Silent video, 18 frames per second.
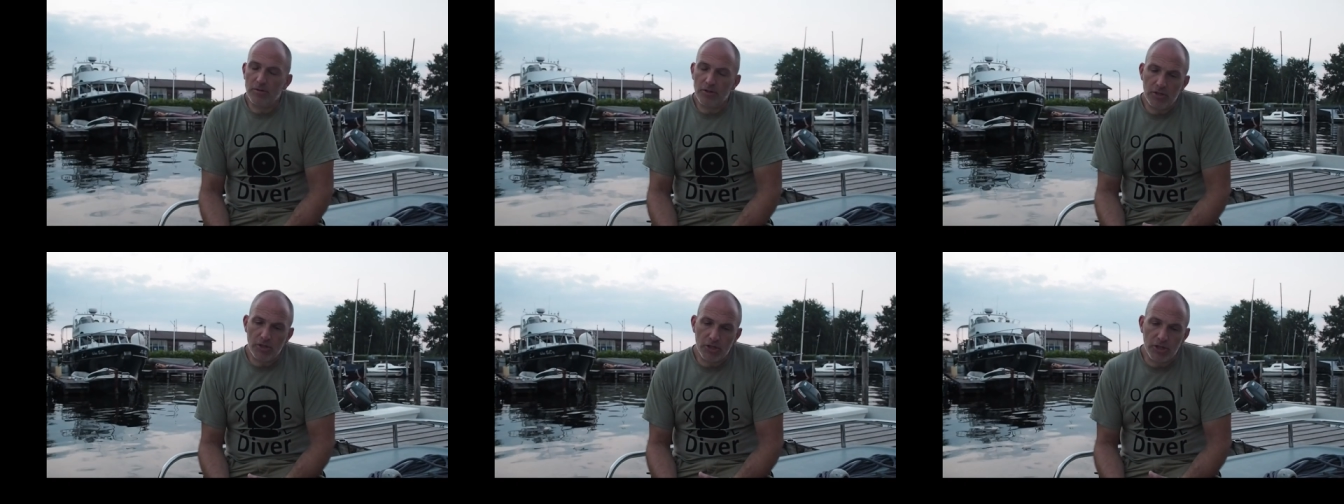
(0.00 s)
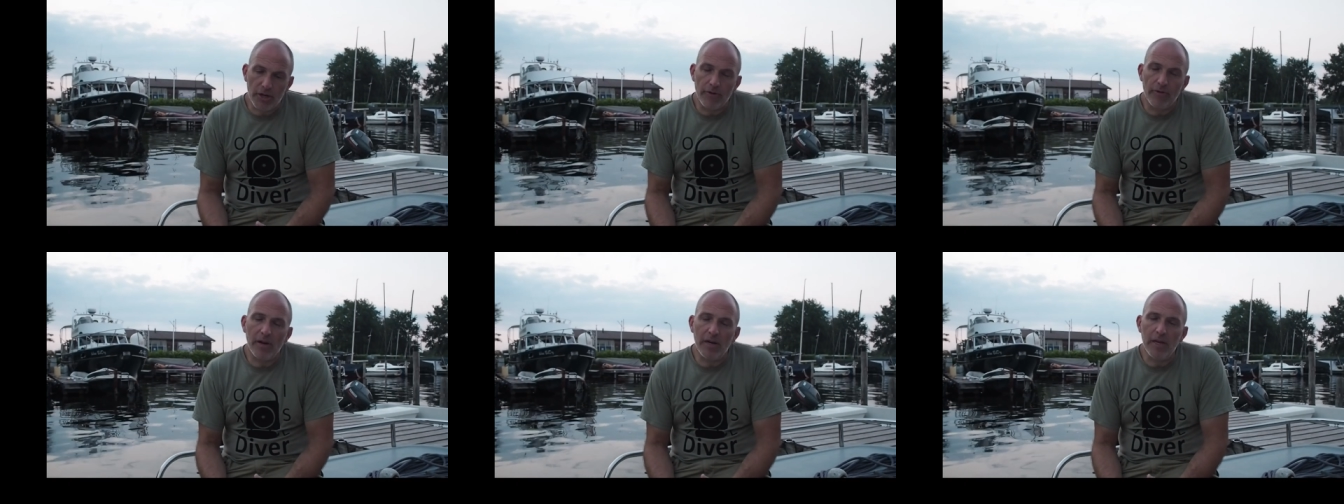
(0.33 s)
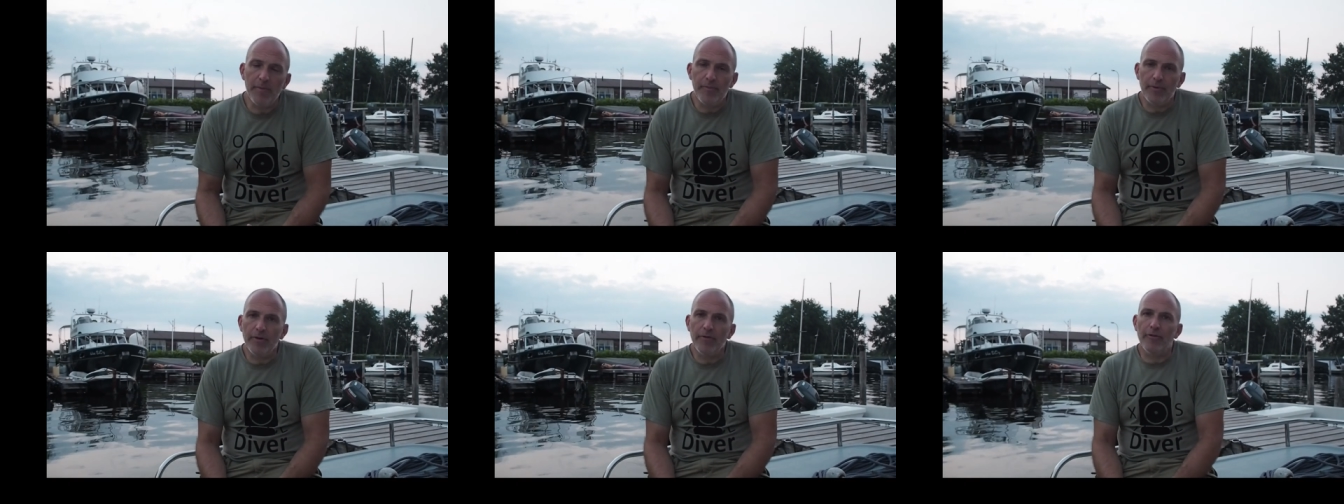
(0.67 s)
generally
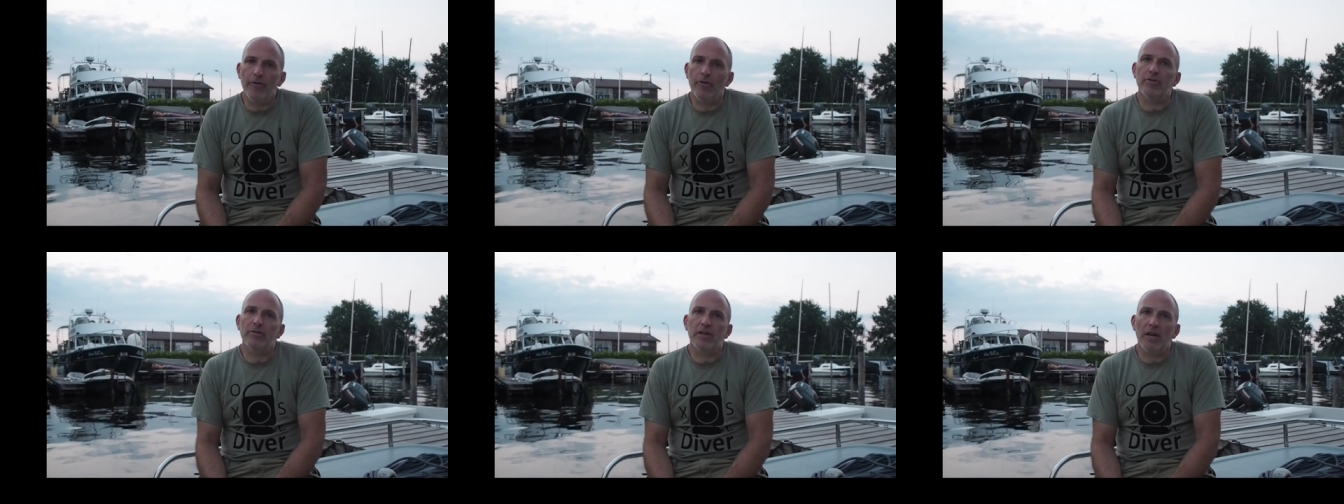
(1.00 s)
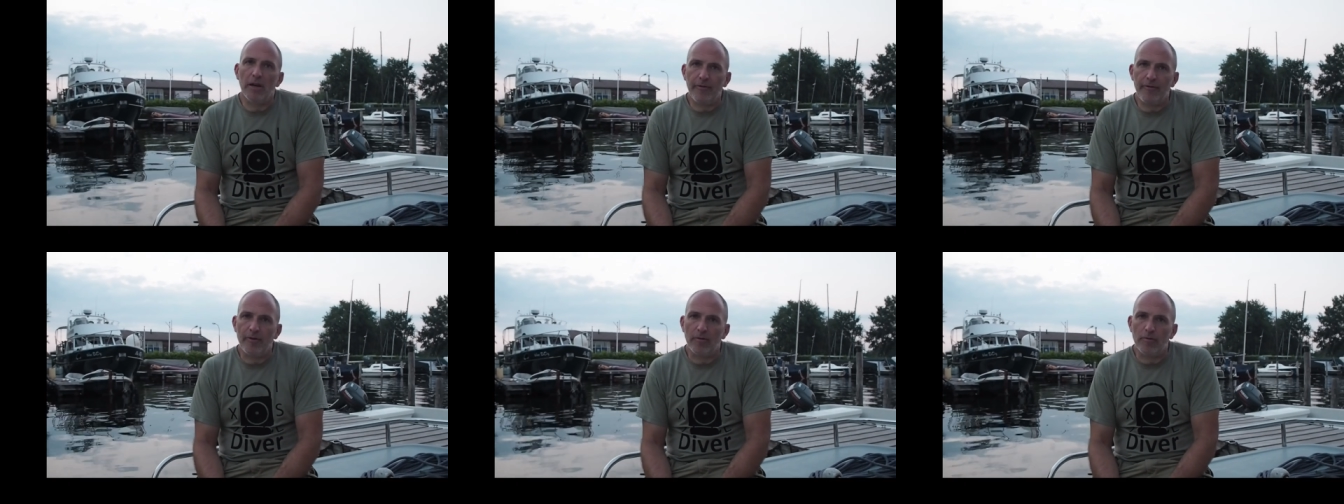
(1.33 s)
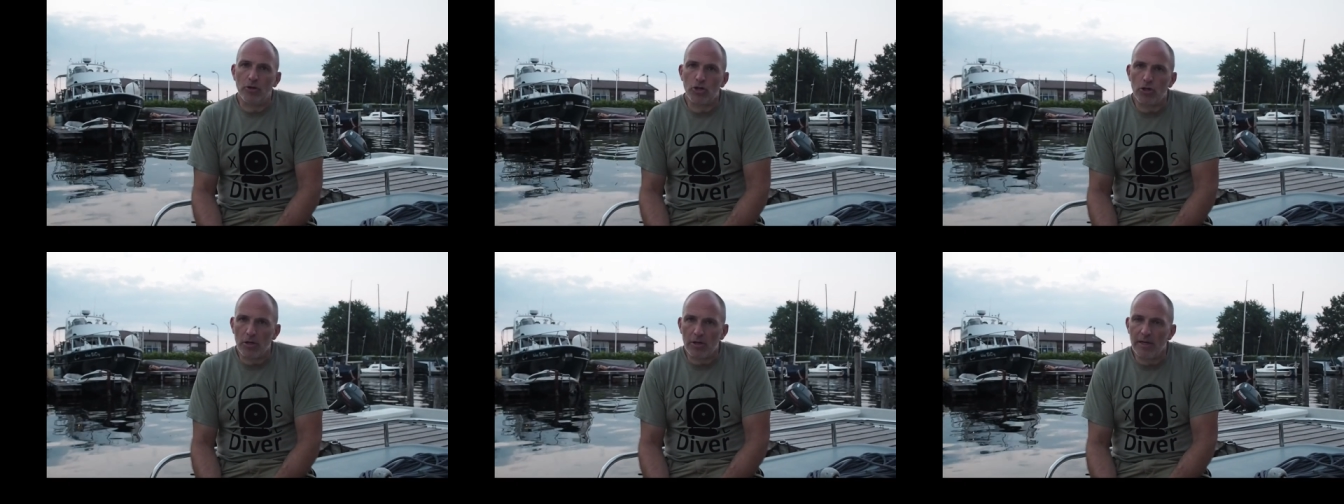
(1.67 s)
prefer to dive from a
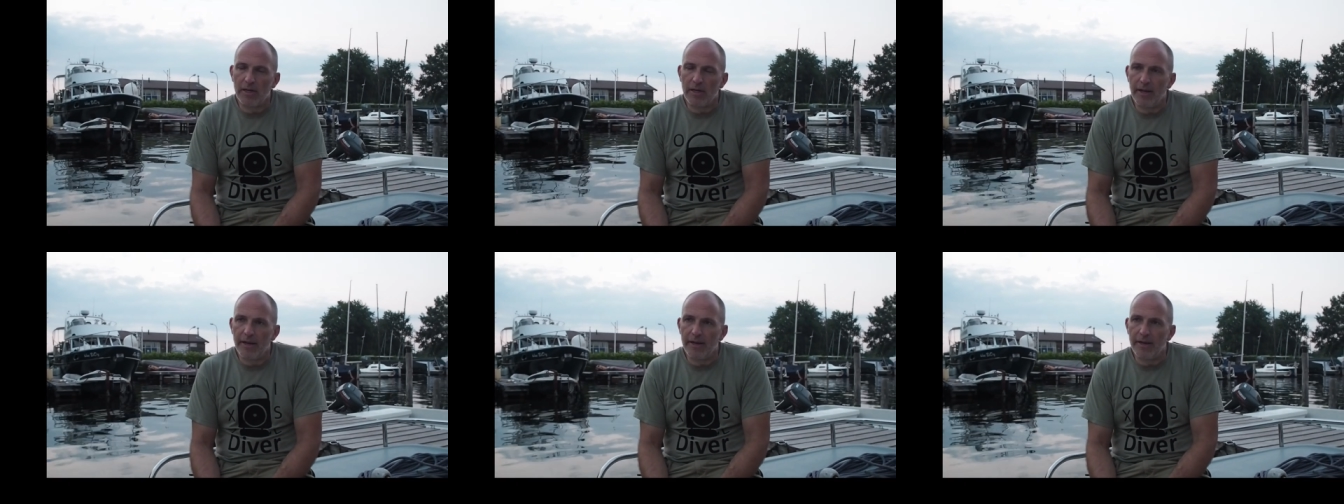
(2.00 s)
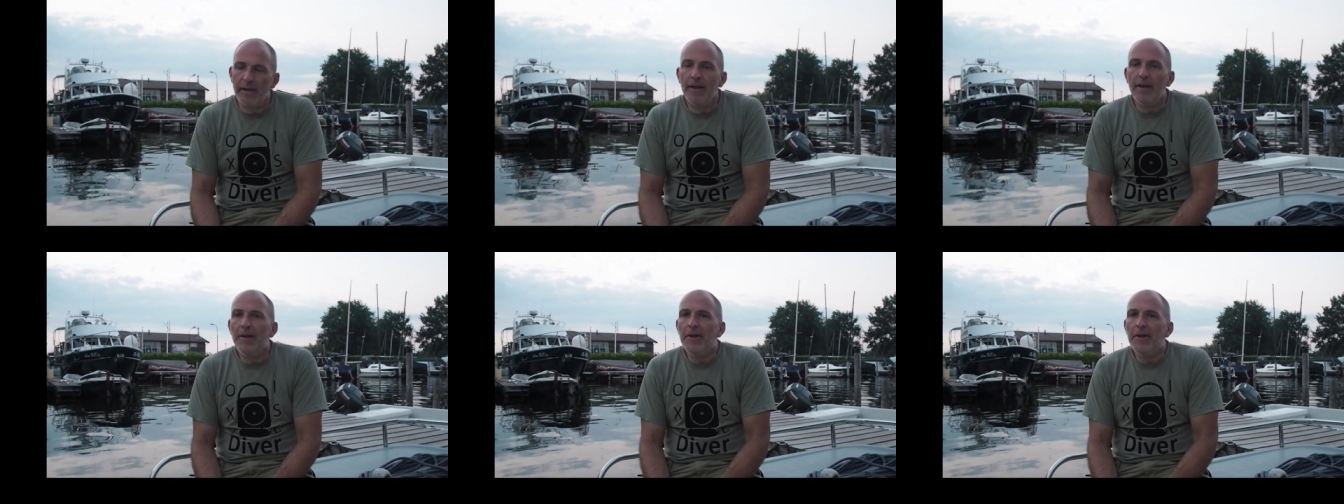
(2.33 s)
shot line